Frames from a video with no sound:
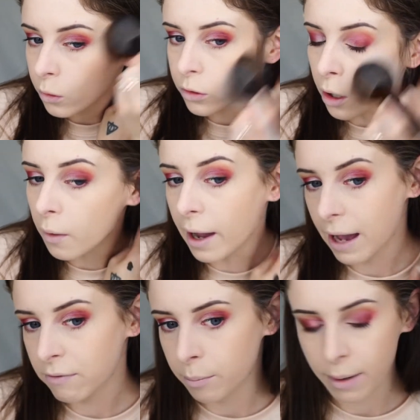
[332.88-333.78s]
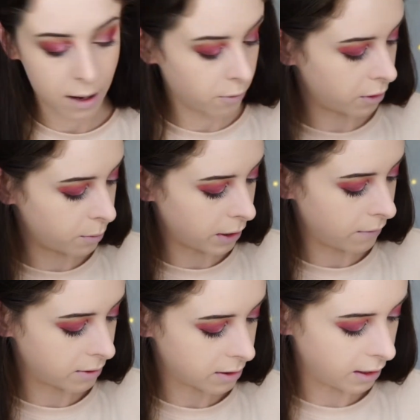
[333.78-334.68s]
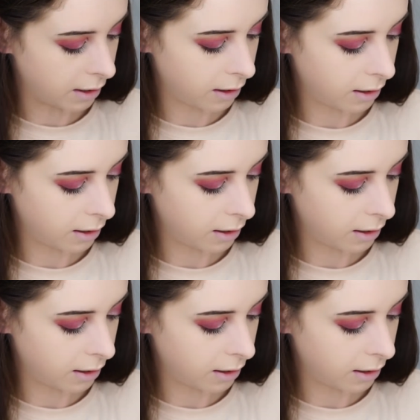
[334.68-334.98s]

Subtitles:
So I haven't powdered previously